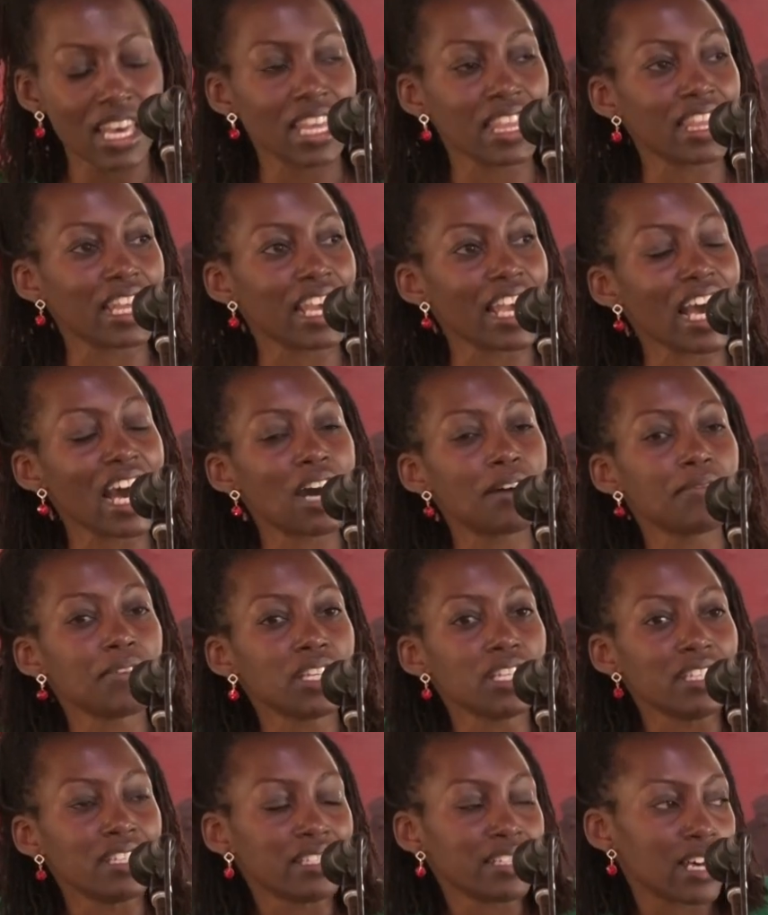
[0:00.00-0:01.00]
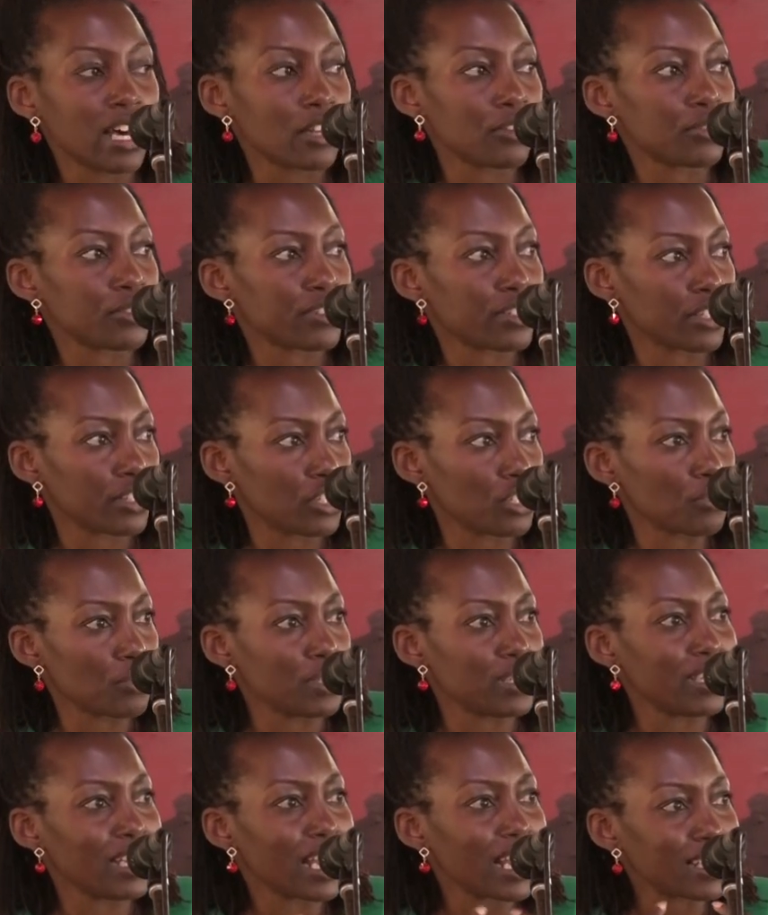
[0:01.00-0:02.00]
They have internal
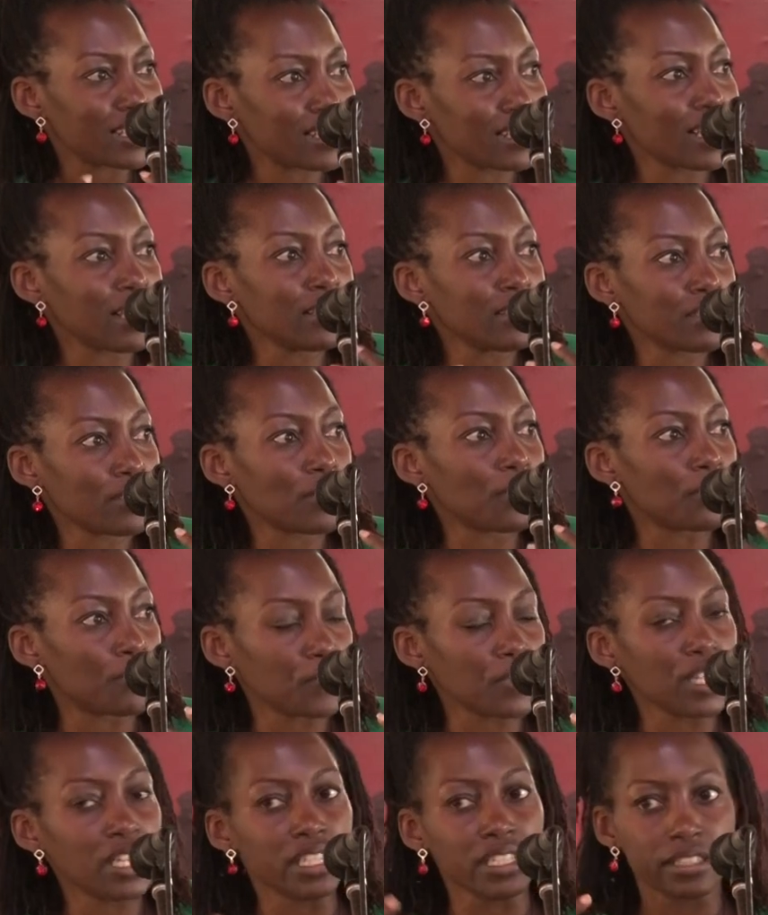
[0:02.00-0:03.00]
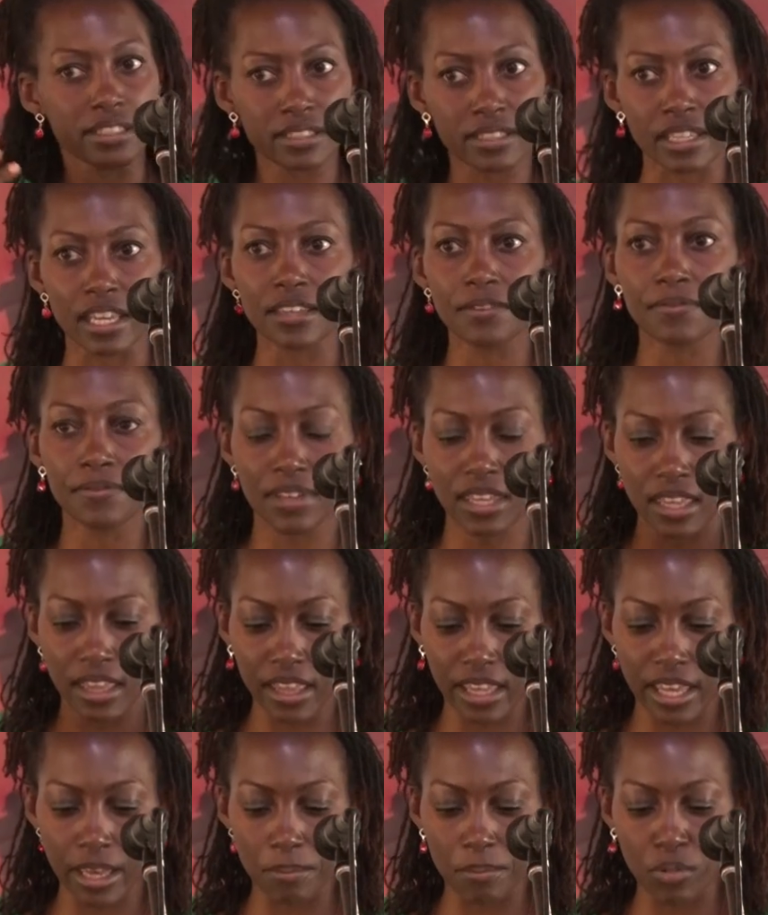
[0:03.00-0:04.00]
security, a sense of feeling safe in
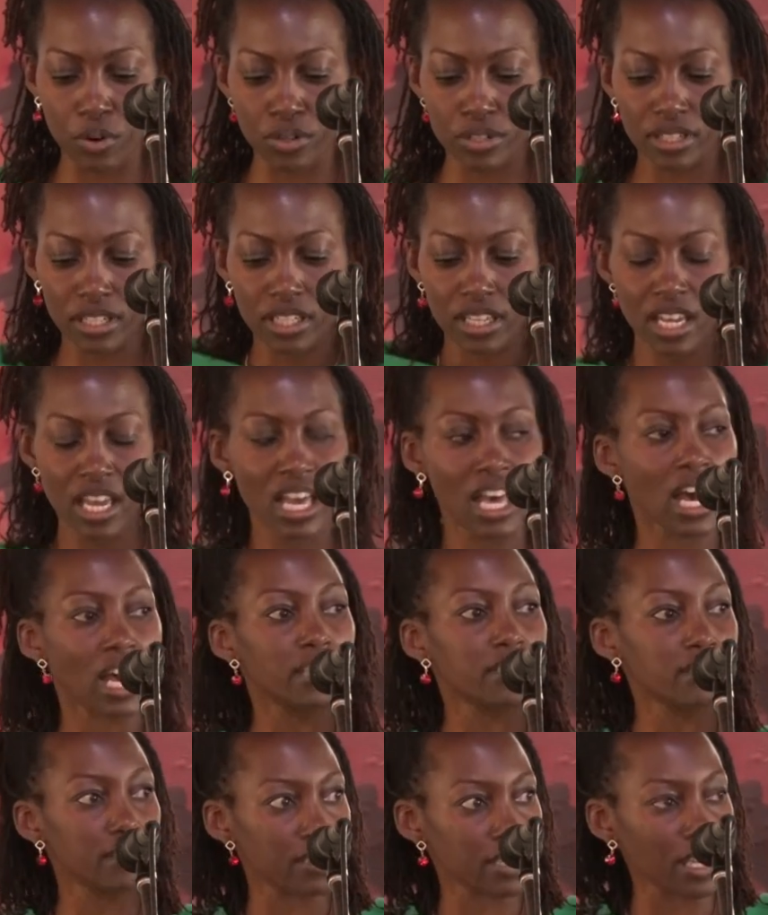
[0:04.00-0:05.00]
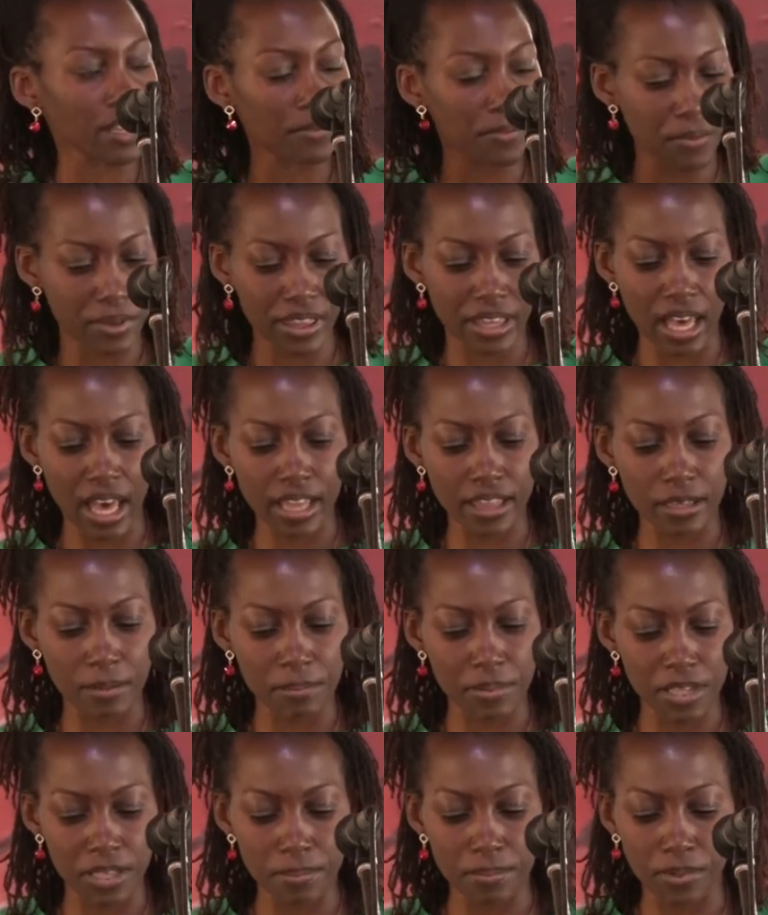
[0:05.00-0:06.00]
their body and safe with other
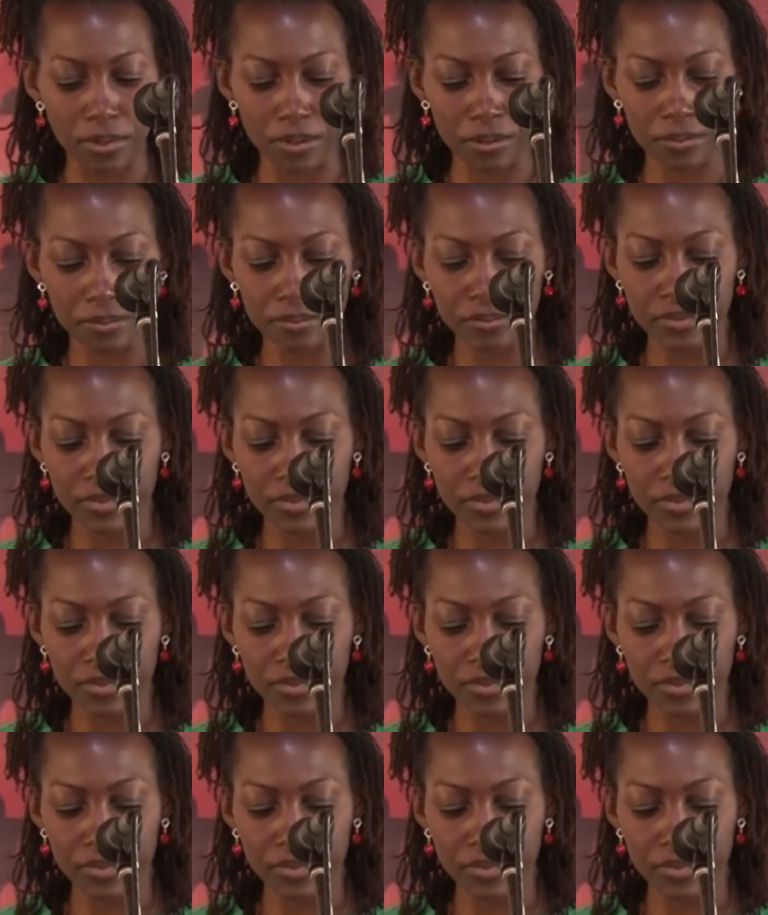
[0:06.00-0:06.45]
people.